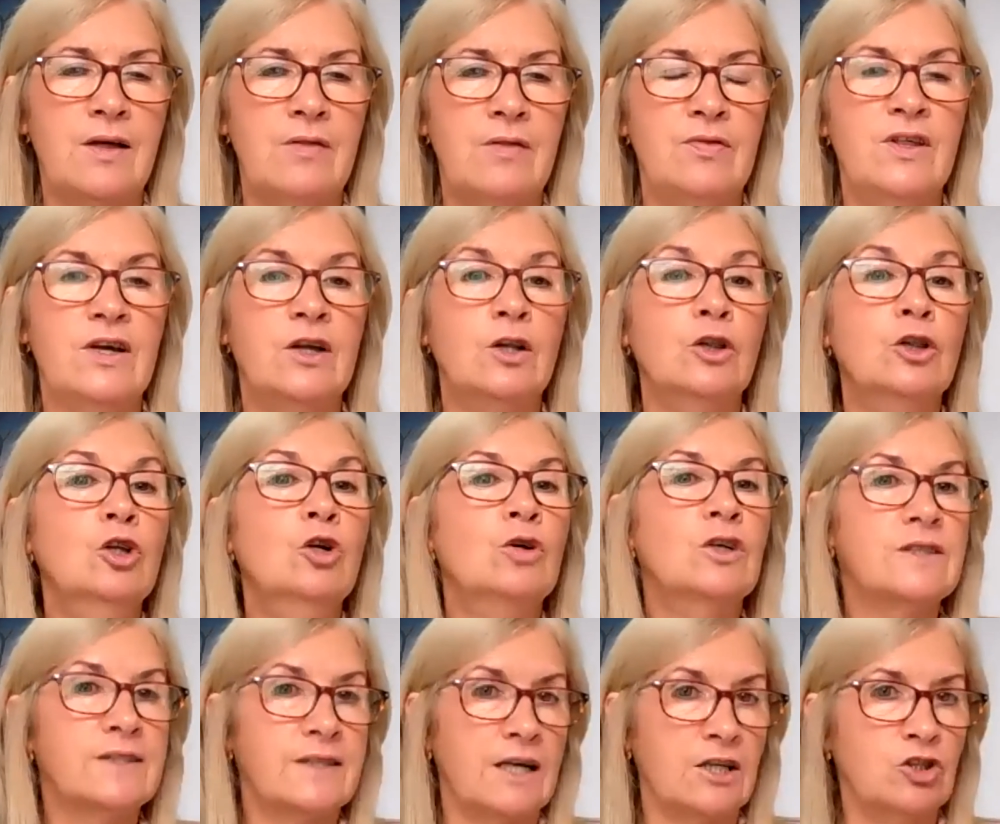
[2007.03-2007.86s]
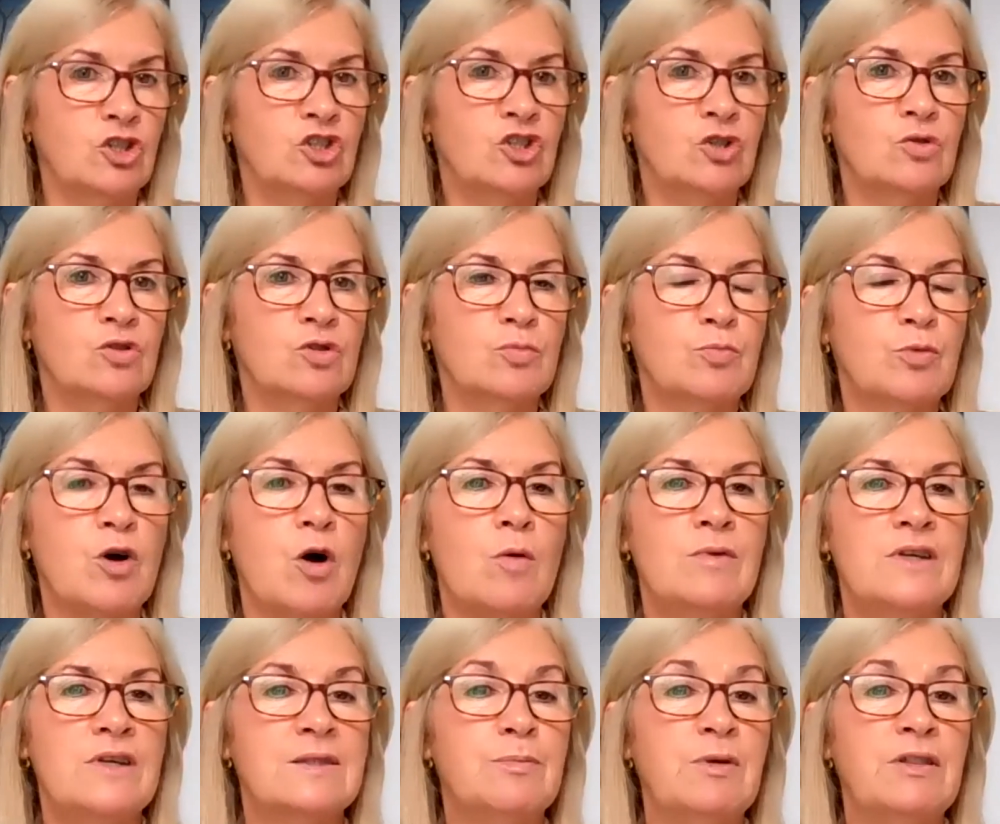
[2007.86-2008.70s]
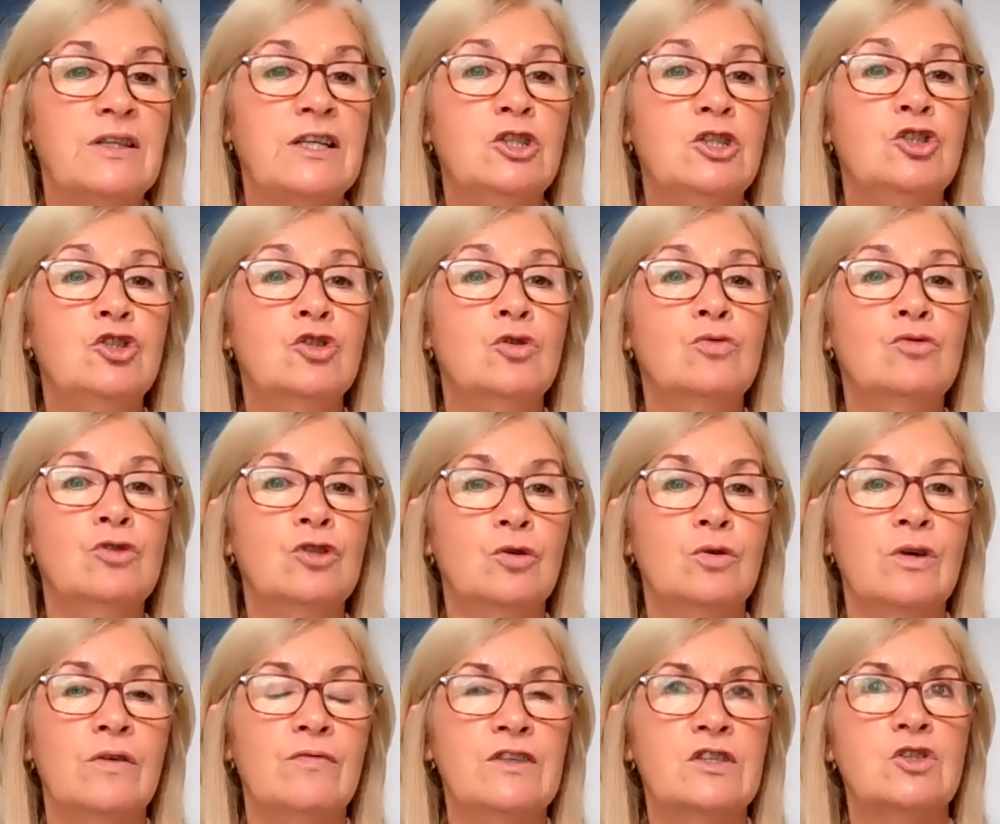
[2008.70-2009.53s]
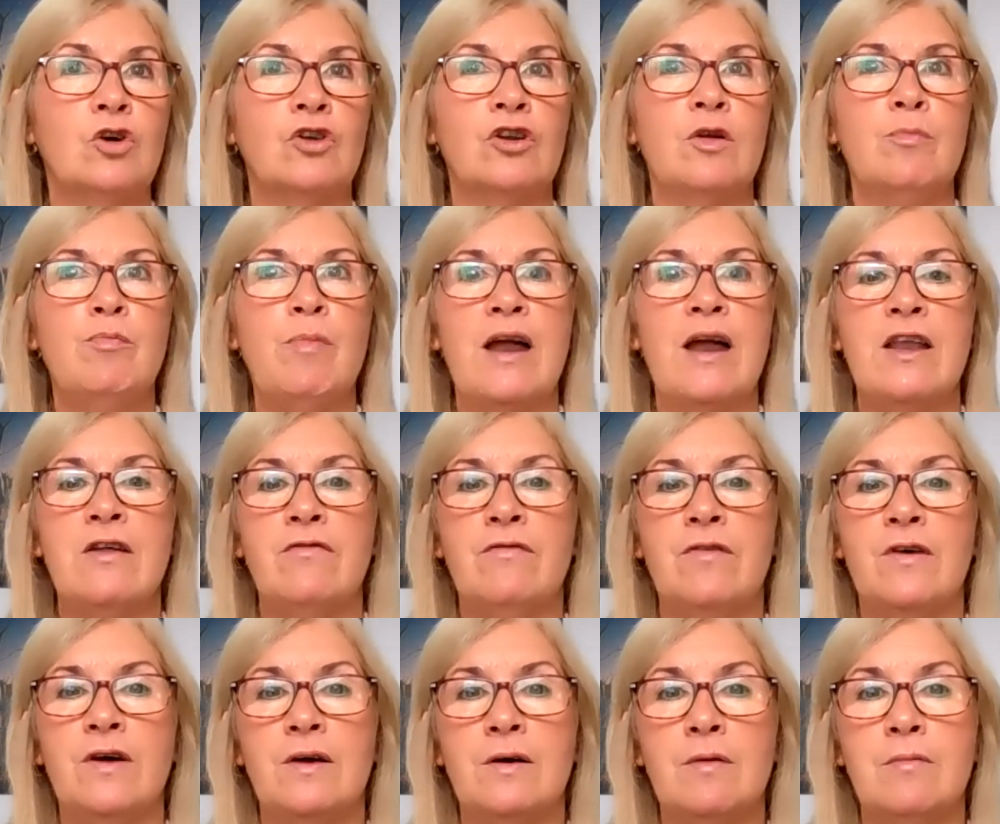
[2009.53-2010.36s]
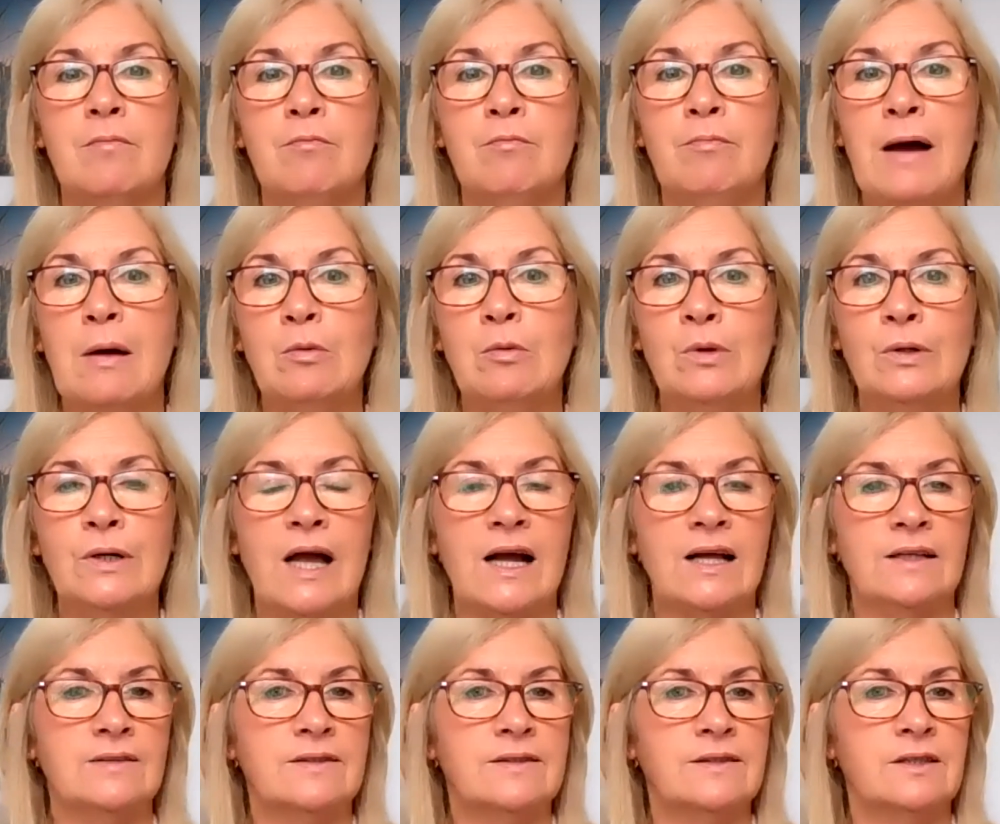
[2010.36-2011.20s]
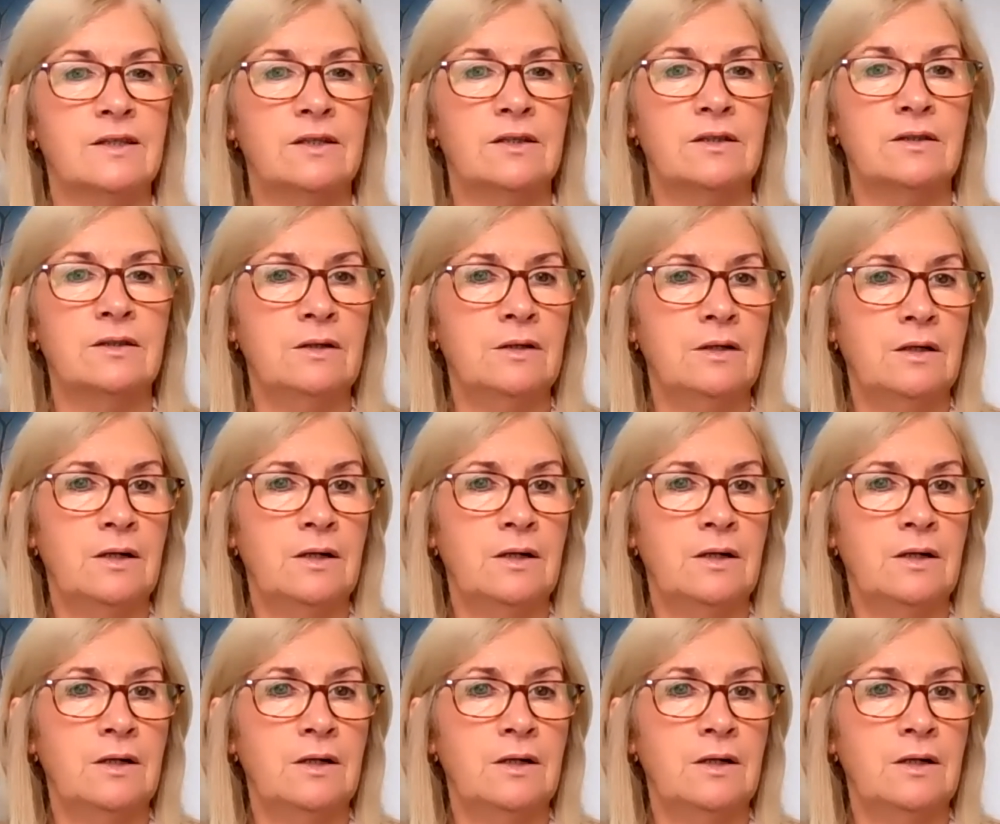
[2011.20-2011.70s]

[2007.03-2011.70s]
that looks and shows promise, but they don't know if it's going to benefit bowel cancer,